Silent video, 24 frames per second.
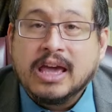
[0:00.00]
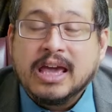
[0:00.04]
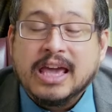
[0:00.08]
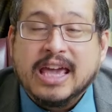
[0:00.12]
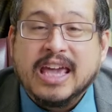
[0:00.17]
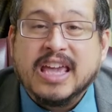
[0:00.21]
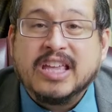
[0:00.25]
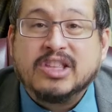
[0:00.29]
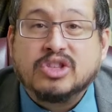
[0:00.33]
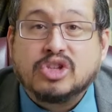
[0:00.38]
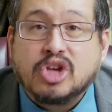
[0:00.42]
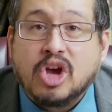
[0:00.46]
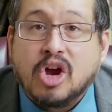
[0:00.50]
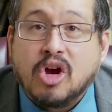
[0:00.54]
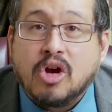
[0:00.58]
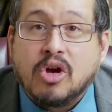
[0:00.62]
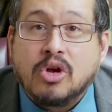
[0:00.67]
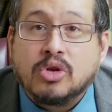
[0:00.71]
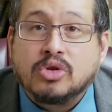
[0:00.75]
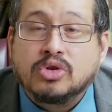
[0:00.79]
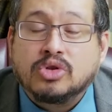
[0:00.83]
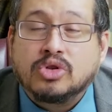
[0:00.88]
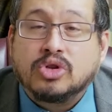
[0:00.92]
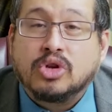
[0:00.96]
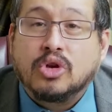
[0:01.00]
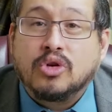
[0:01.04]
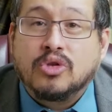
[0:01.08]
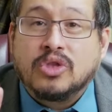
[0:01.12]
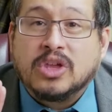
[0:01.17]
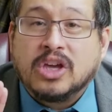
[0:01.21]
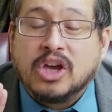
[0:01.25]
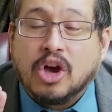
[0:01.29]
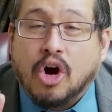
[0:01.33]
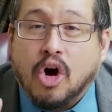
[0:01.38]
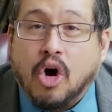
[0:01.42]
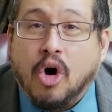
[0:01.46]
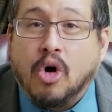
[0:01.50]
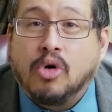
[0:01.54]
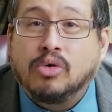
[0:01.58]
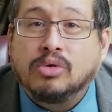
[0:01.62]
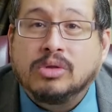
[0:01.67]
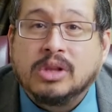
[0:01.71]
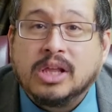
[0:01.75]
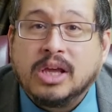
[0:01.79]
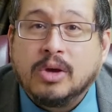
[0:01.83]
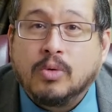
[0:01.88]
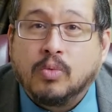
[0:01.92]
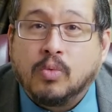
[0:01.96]
he turns to the
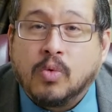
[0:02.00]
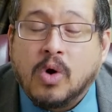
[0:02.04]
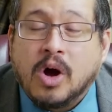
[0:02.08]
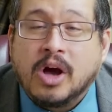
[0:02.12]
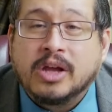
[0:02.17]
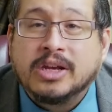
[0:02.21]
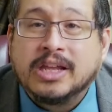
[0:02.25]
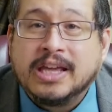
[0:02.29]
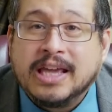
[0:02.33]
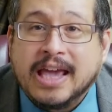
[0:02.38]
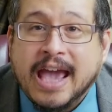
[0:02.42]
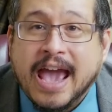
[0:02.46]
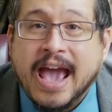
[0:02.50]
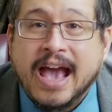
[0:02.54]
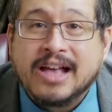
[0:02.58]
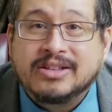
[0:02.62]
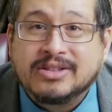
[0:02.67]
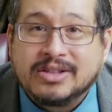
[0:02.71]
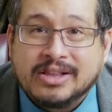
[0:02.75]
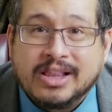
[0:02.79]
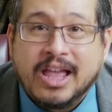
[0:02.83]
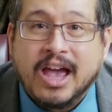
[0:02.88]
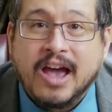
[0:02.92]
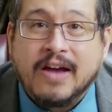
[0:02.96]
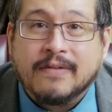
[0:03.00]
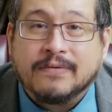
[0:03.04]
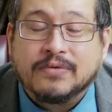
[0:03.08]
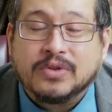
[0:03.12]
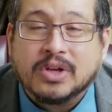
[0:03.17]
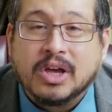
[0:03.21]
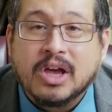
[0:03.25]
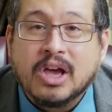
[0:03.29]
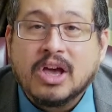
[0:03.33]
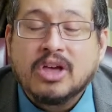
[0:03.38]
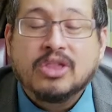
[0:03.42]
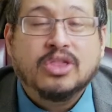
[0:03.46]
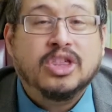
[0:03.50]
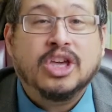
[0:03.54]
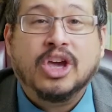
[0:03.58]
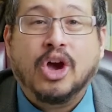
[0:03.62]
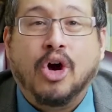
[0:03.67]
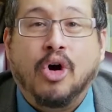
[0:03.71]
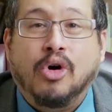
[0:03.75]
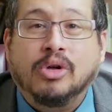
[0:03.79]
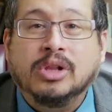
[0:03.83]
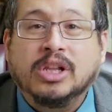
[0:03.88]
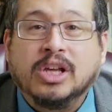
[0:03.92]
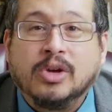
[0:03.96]
only one he has left, the
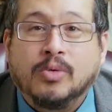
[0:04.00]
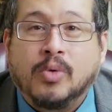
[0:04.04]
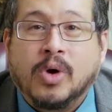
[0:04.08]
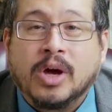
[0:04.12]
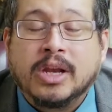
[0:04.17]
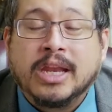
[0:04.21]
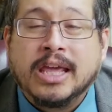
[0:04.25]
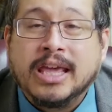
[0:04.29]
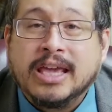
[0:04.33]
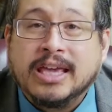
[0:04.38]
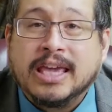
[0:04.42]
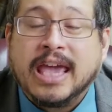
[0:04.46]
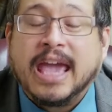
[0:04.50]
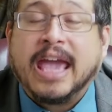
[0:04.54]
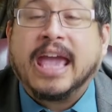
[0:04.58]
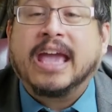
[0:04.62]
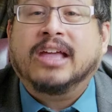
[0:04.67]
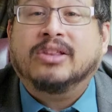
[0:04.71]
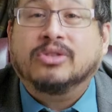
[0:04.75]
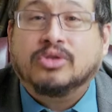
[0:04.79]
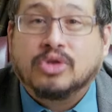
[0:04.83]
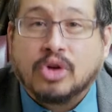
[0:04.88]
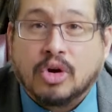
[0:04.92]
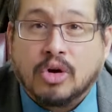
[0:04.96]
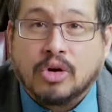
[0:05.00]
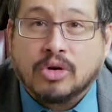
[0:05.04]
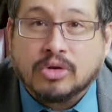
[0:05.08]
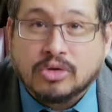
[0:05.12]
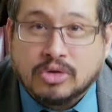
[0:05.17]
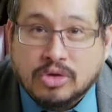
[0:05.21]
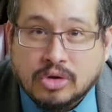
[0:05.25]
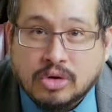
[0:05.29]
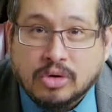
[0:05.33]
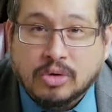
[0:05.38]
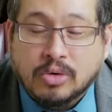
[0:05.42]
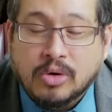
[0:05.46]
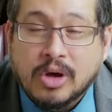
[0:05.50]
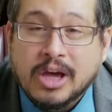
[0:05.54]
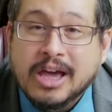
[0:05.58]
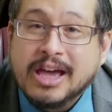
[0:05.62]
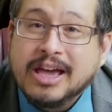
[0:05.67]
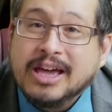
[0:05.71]
only one he can turn to.